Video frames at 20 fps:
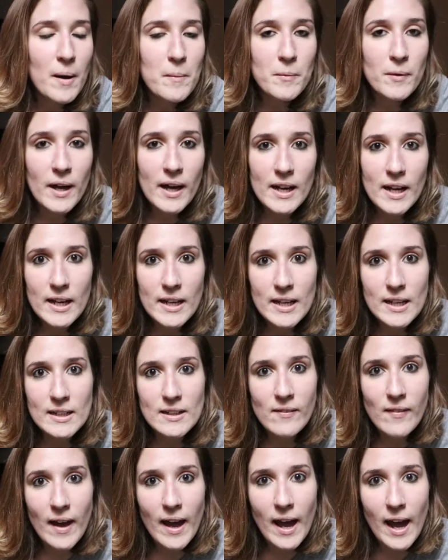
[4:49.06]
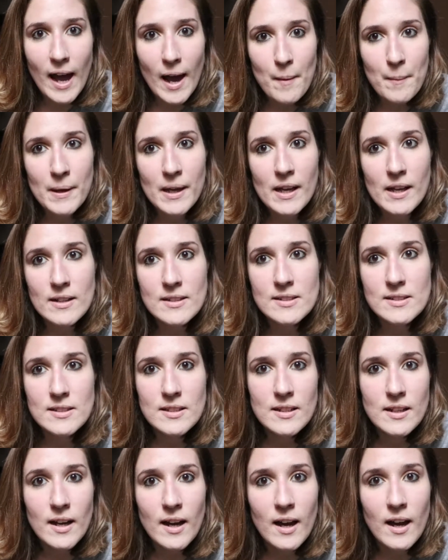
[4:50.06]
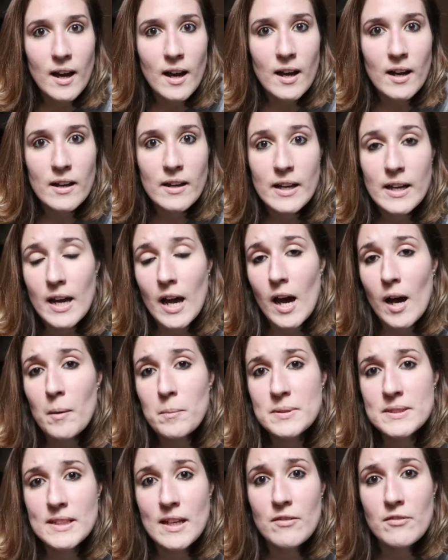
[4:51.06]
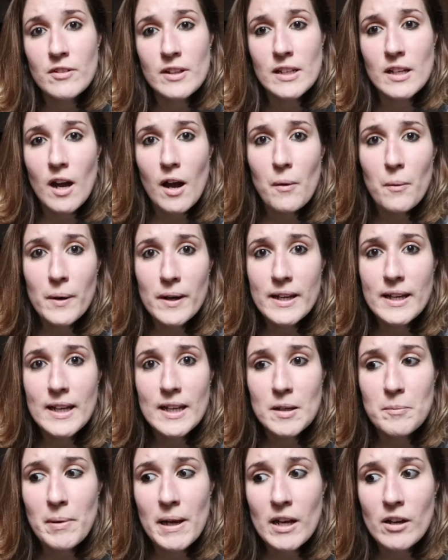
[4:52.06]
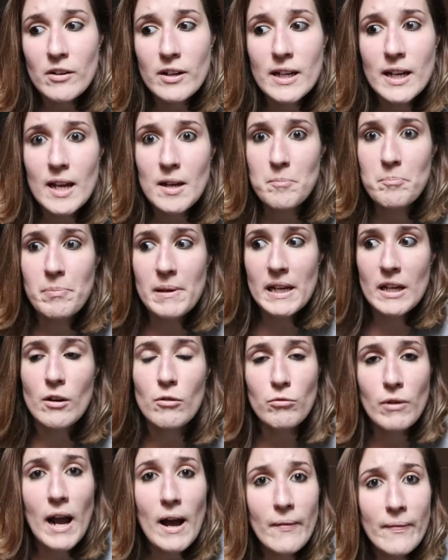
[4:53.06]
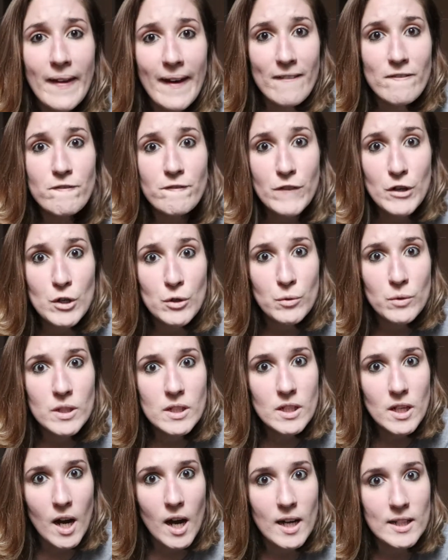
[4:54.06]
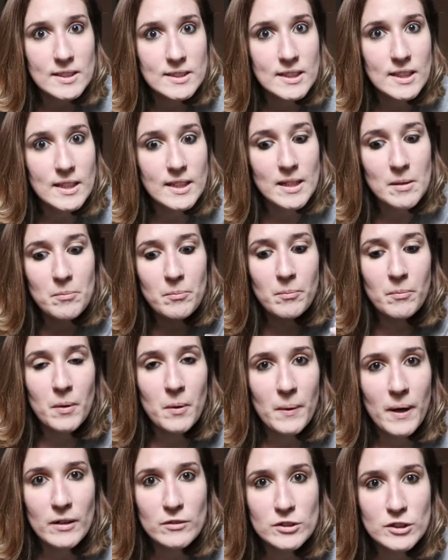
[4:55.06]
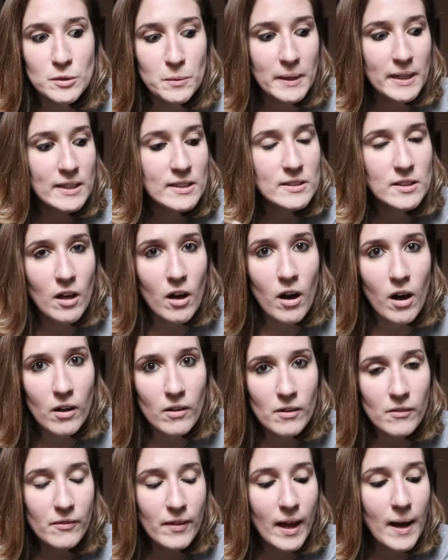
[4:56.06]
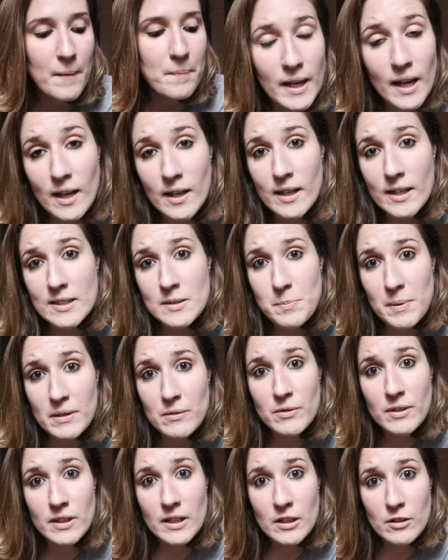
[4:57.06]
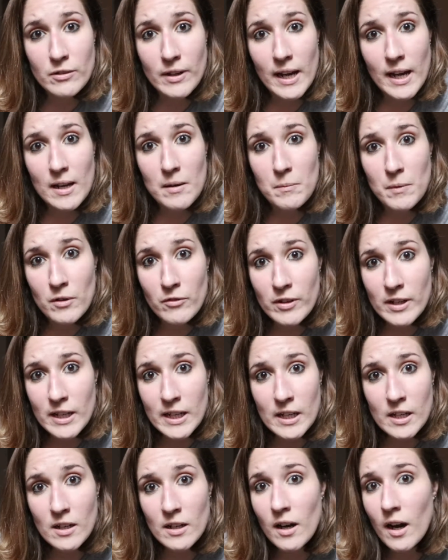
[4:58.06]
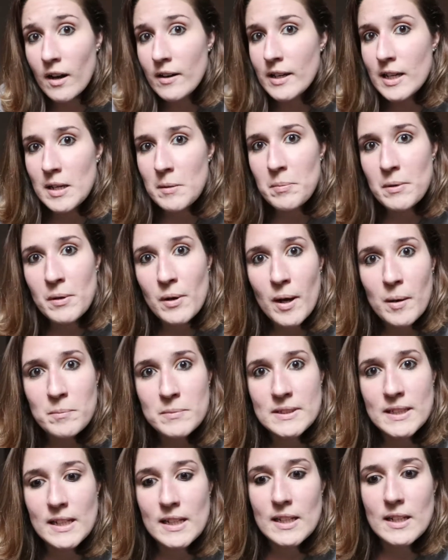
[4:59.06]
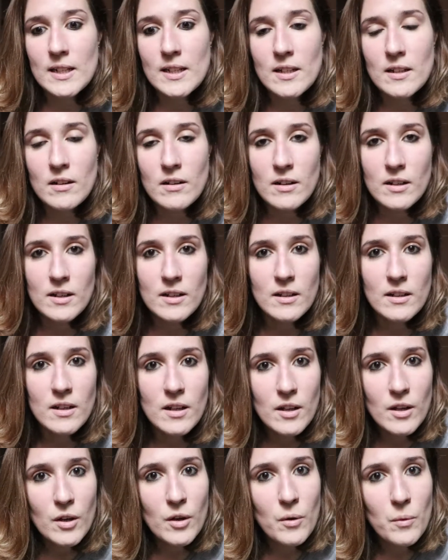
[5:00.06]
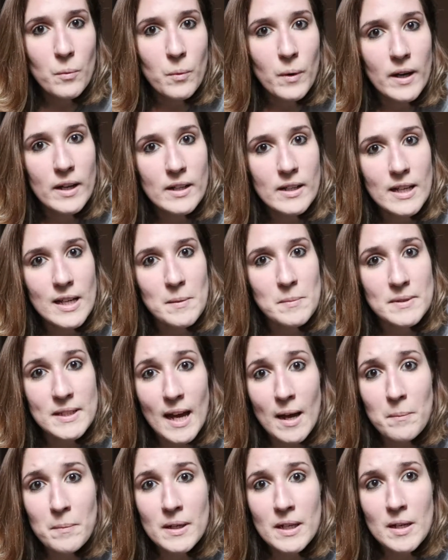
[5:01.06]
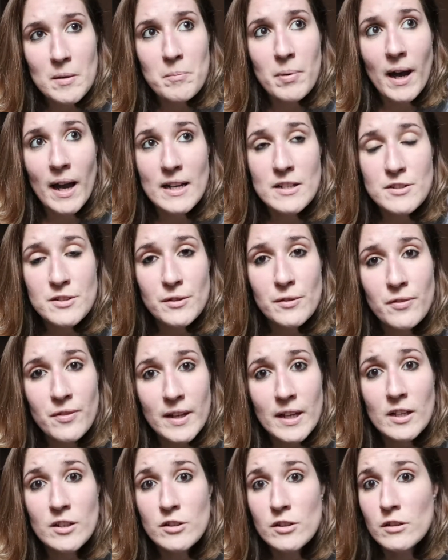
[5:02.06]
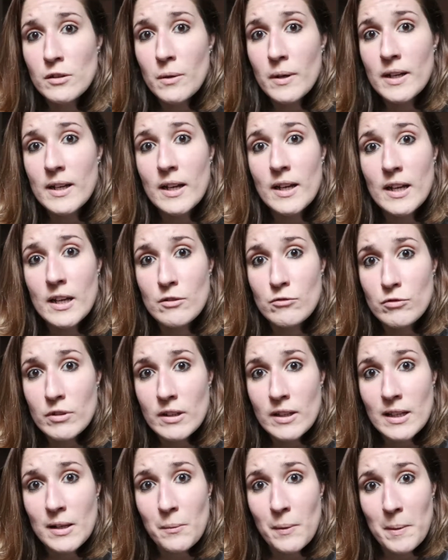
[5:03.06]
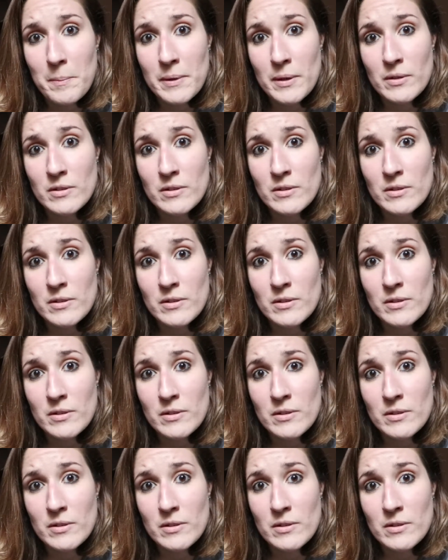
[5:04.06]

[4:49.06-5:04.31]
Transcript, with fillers: I'm glad I kicked that habit. Uh, it helps definitely not working in a bakery and being around that food constantly, around sweets, all of that. Yeah, it's been really great moving here. I'll keep you updated on what keeps happening, but I do think New York can really whip